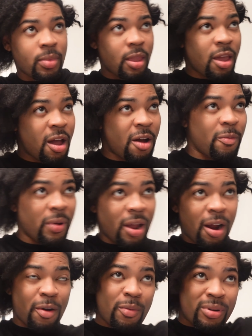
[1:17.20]
Y'all, we
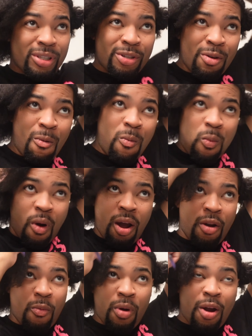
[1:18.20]
are going to
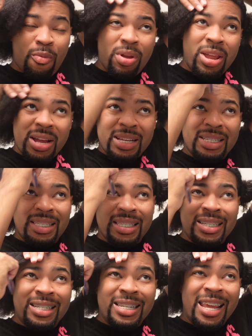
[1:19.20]
Waterworld
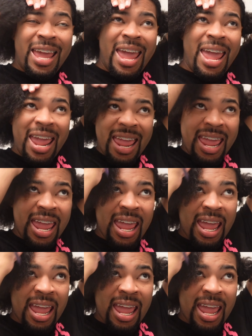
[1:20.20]
today.